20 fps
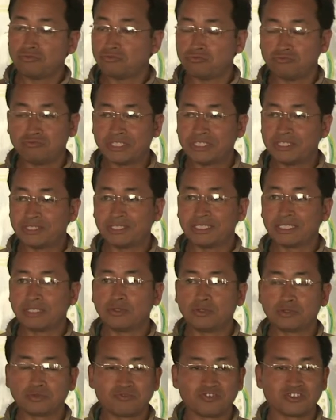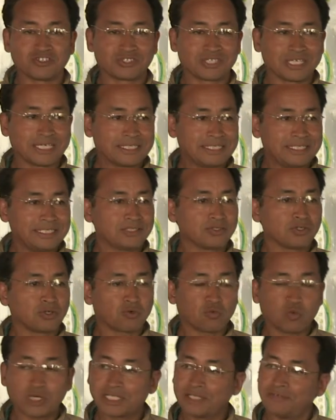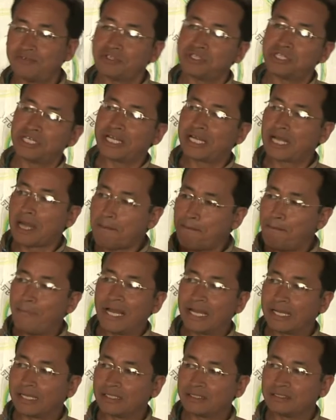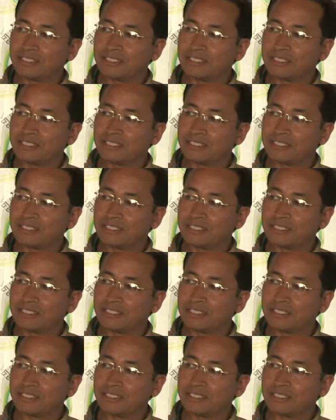whether they go for studies or whatever, they come back.